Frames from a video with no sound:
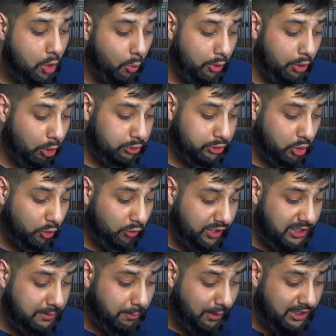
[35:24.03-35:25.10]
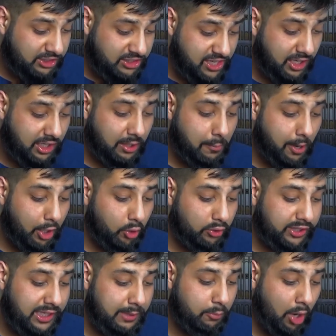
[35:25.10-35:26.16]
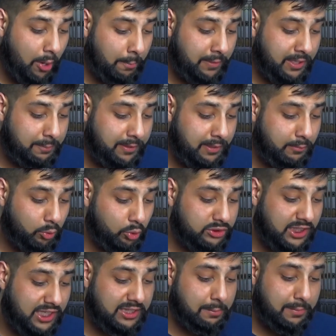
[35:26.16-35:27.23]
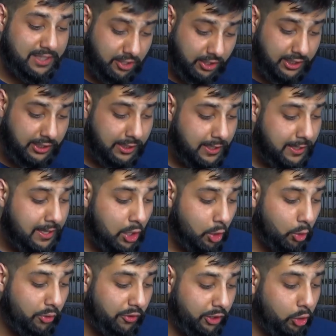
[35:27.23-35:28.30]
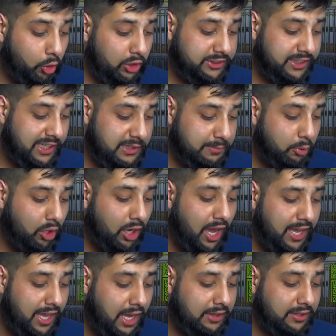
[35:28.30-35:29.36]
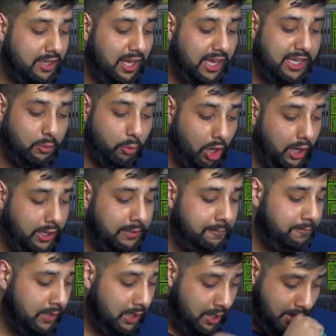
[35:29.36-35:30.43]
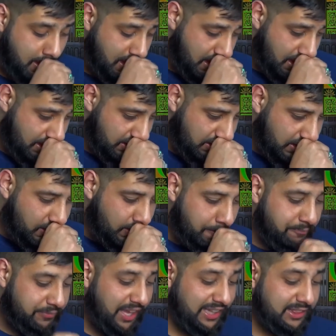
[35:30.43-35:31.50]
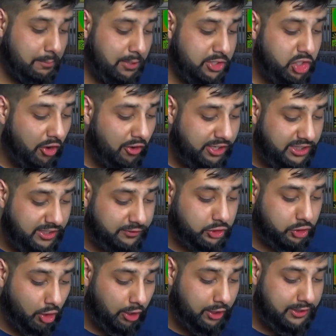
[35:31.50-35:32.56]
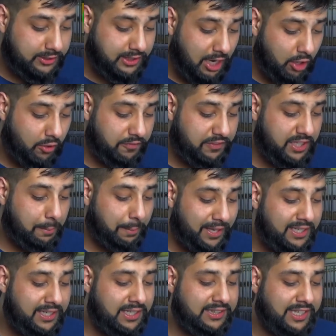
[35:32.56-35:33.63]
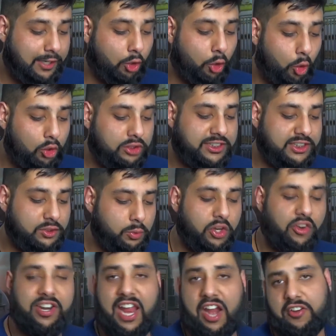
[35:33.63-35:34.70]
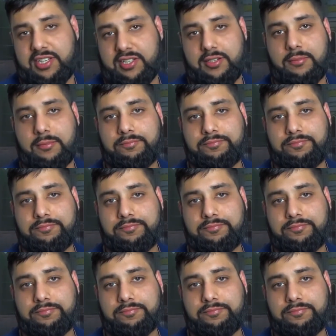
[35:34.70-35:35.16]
We also read by Sheikh Kamaluddin Mohammed bin Musa Damiri, who records in his book Hayat al-Haywan that the majority of scholars are of the opinion that horses were inherited.